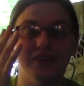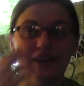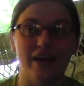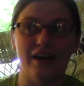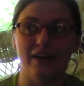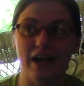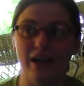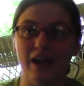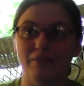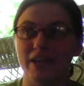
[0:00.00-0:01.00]
Yeah,
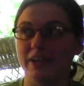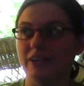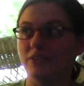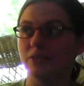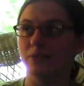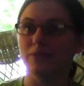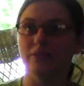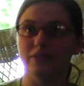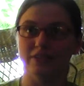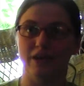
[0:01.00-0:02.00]
I'm liking it too.
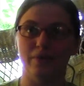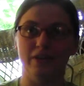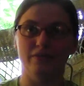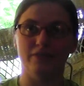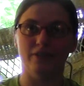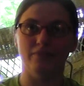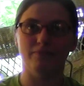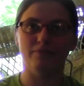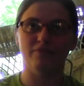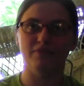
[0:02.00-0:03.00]
Because now we have,
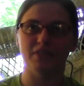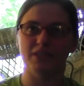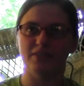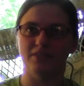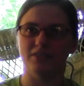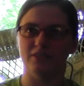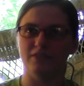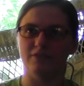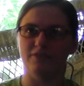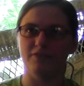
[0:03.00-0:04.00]
this is
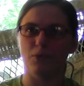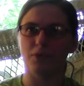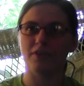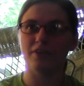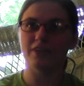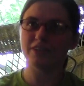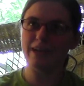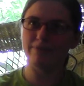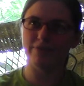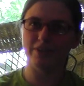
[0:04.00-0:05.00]
the 4th
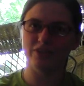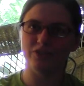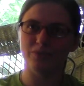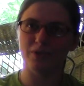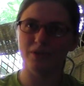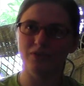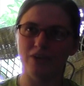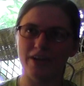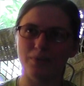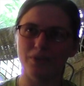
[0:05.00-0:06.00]
archetype for
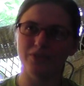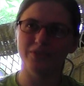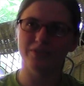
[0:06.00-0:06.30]
Dragon World?